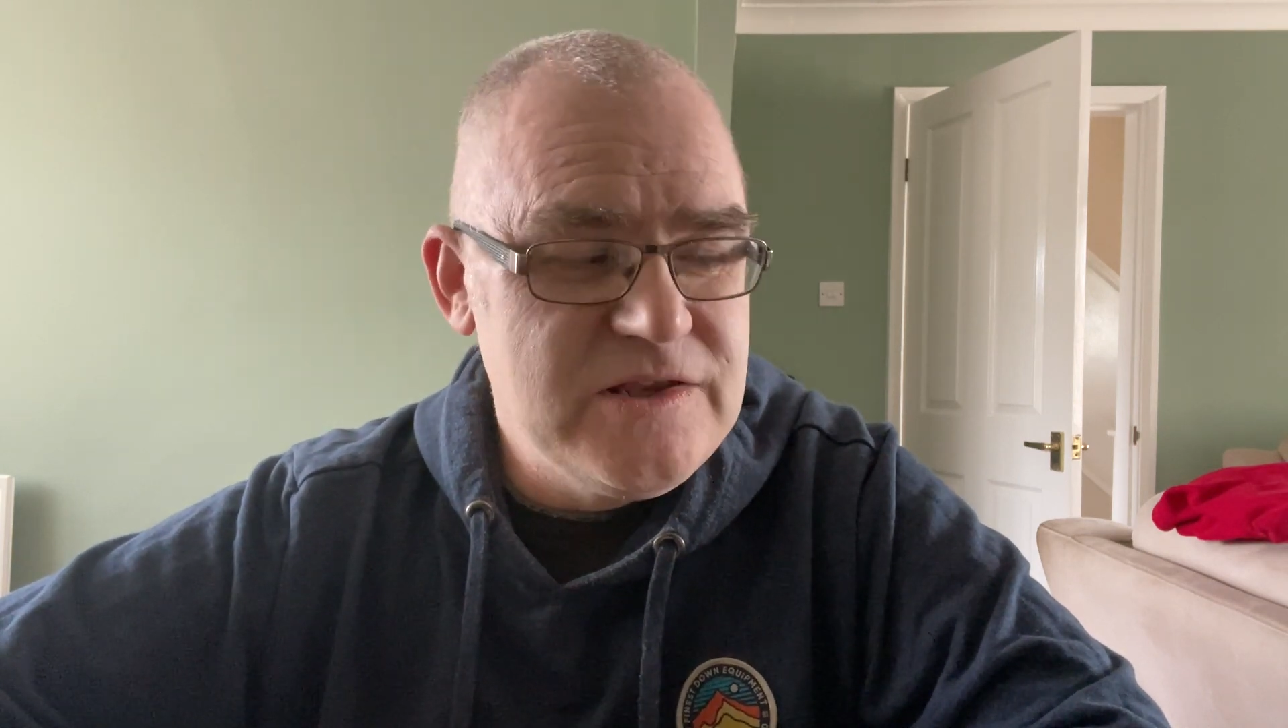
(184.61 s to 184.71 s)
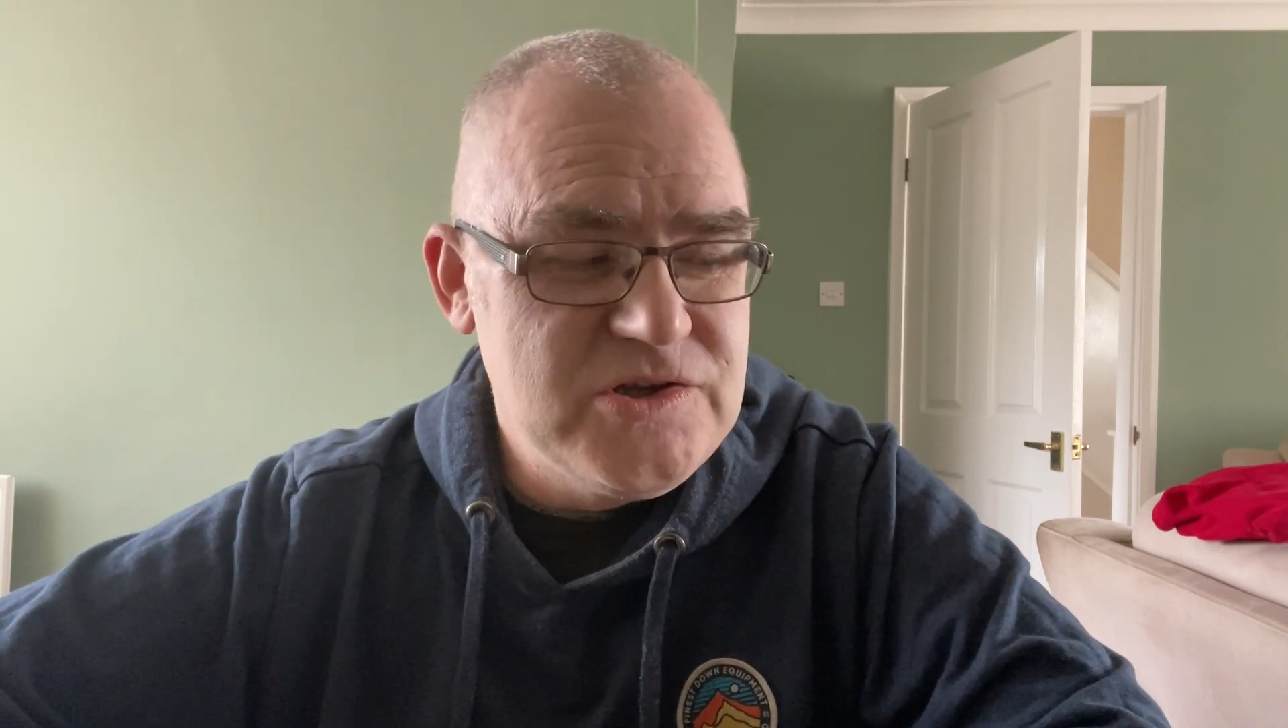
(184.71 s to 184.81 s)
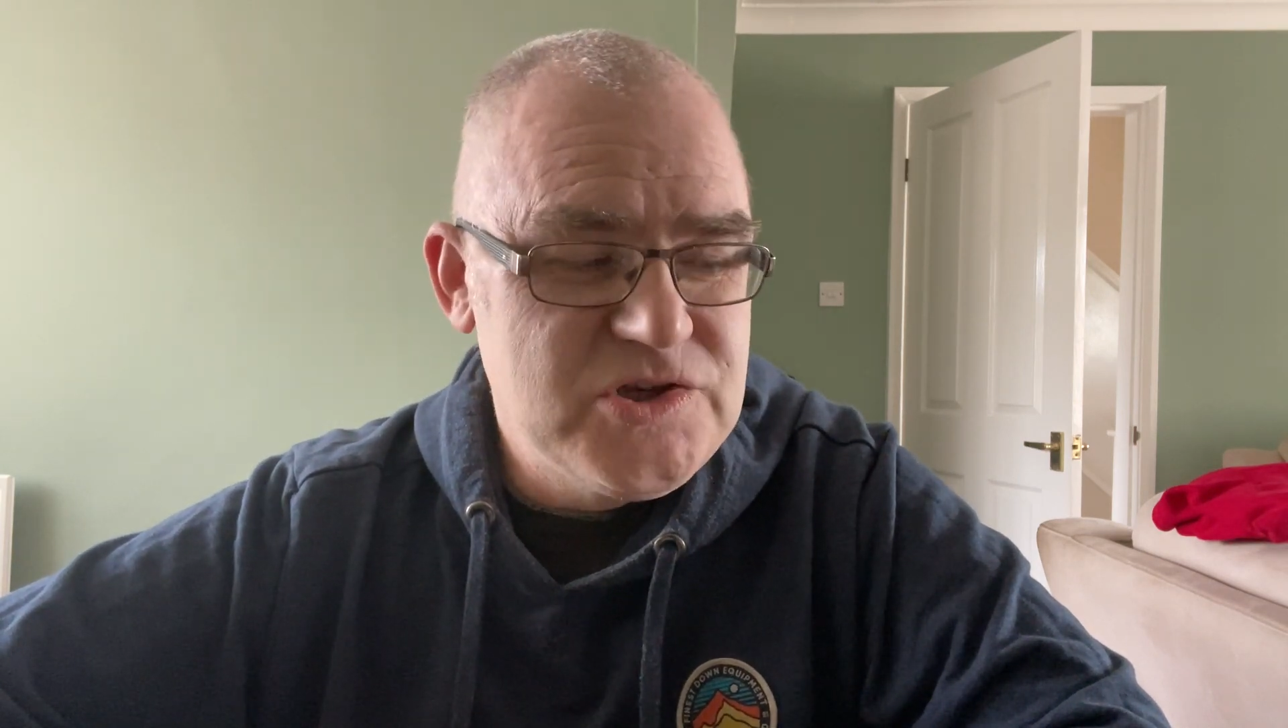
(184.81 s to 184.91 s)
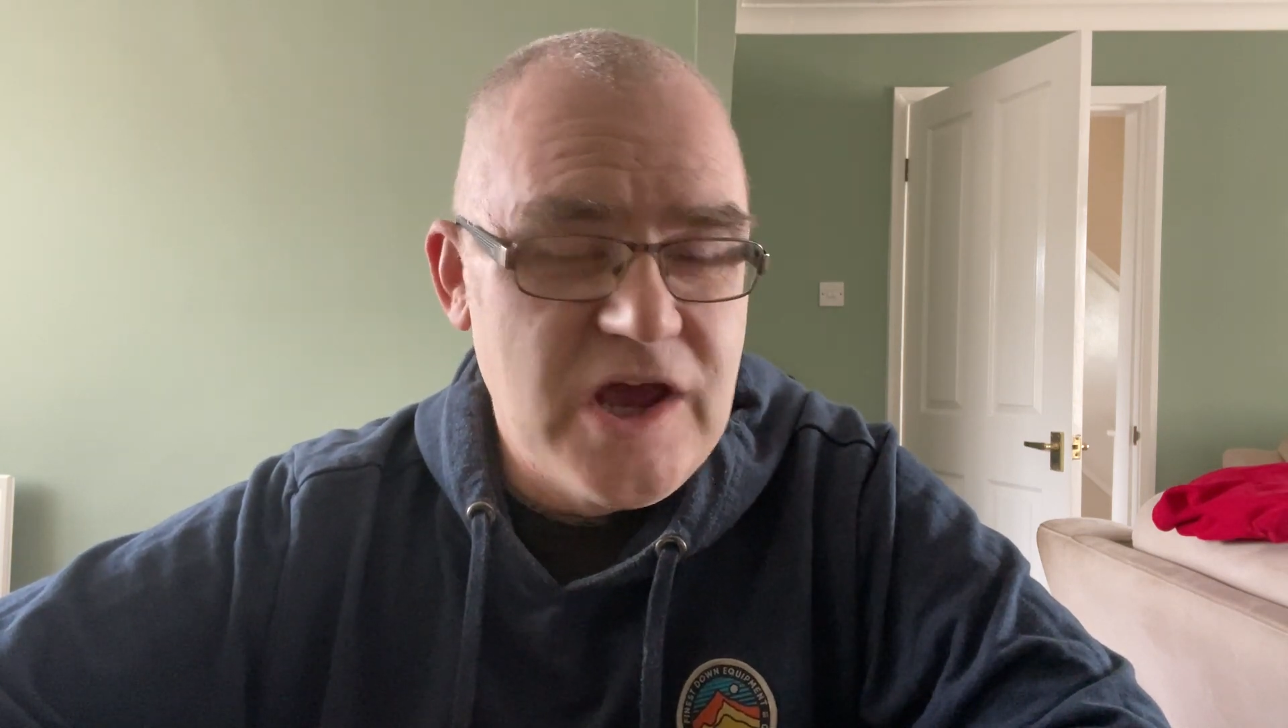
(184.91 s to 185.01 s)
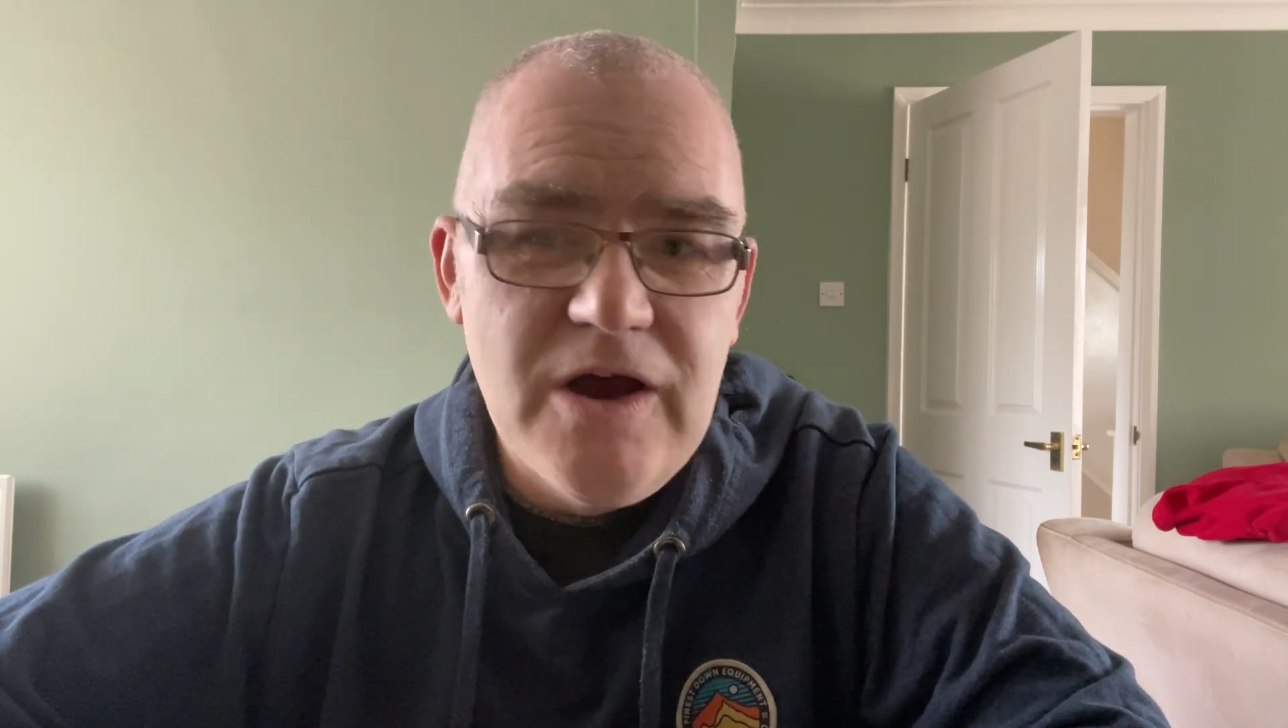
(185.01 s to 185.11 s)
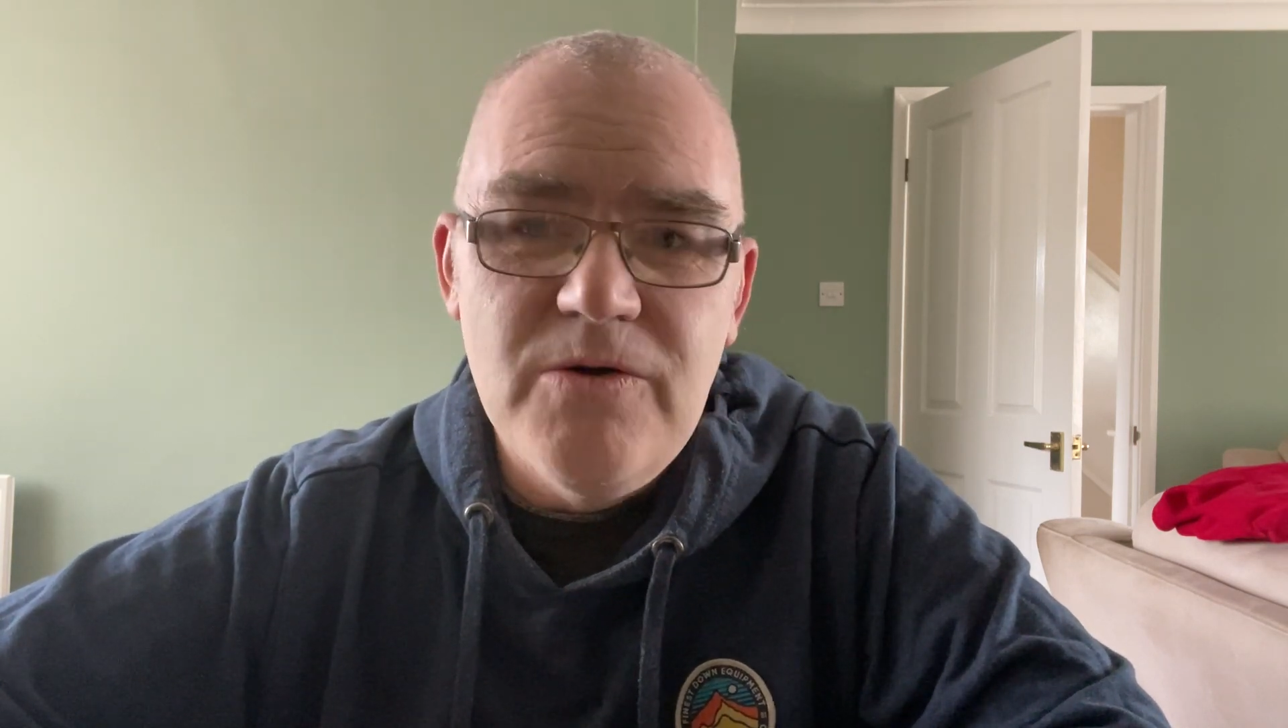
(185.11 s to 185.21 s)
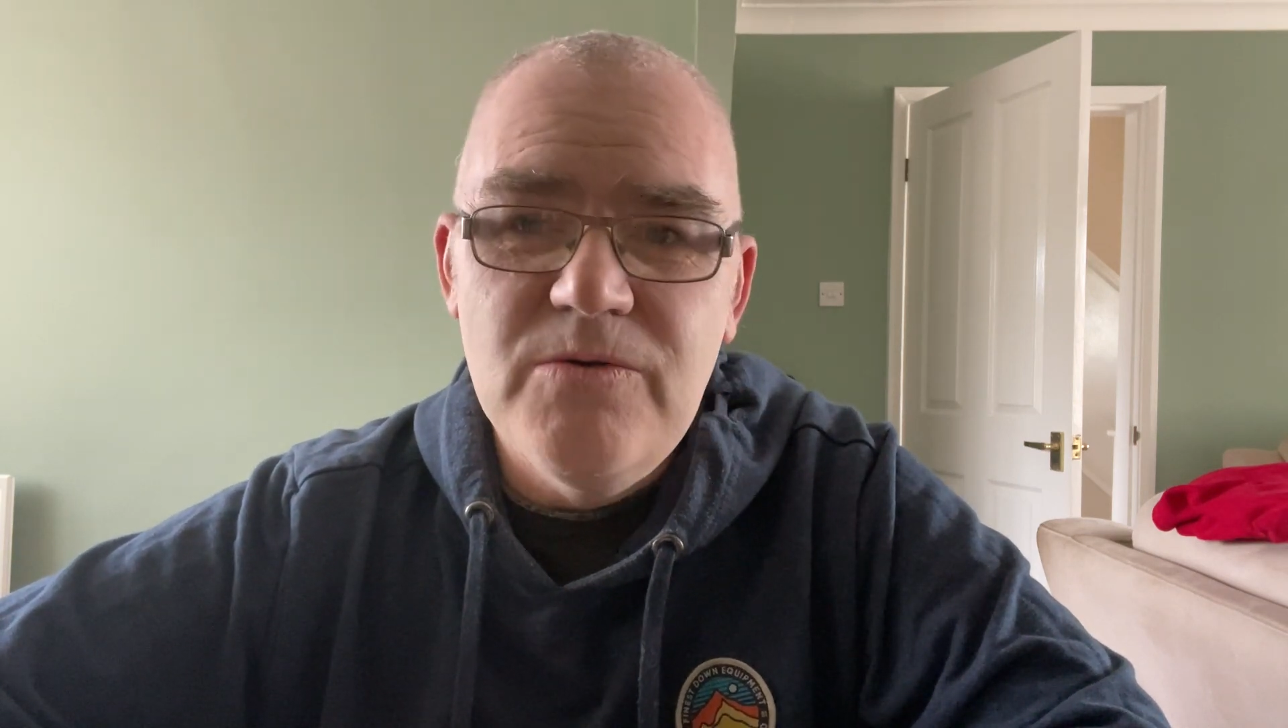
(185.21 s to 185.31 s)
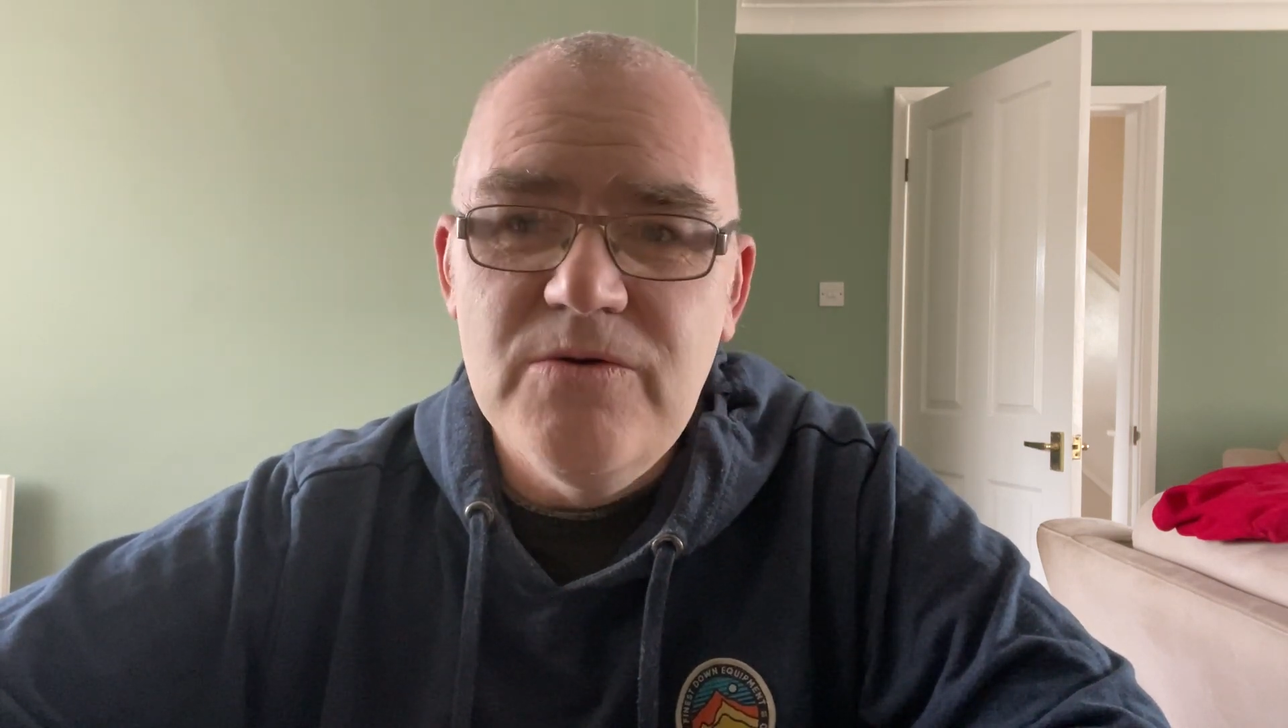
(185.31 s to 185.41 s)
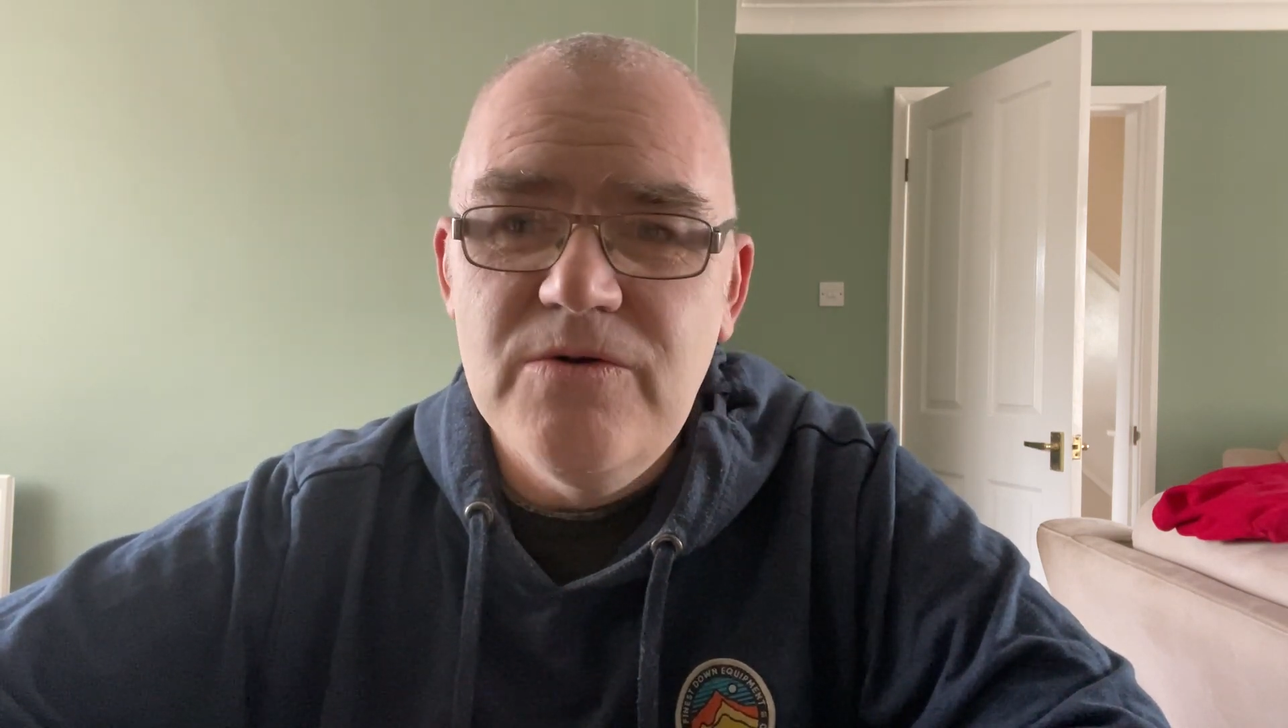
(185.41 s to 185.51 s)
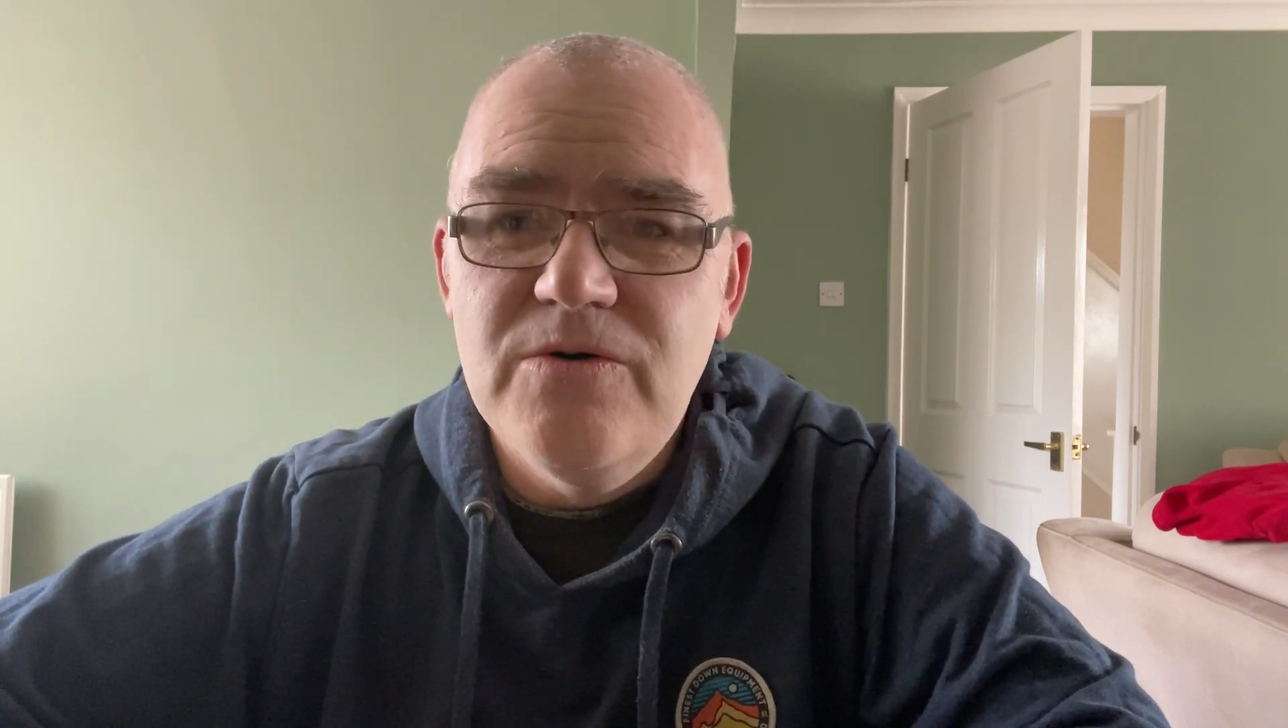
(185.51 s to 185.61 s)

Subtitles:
So